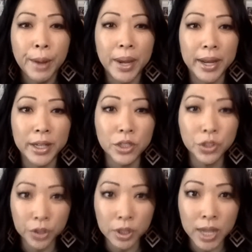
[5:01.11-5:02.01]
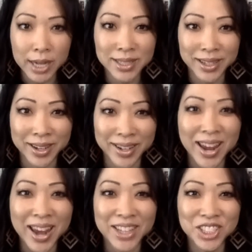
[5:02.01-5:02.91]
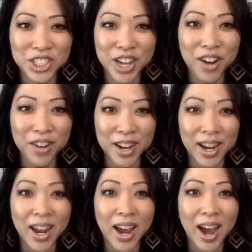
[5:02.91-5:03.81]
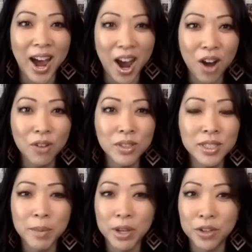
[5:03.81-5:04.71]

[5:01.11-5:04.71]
but internalizing it and sharing how did it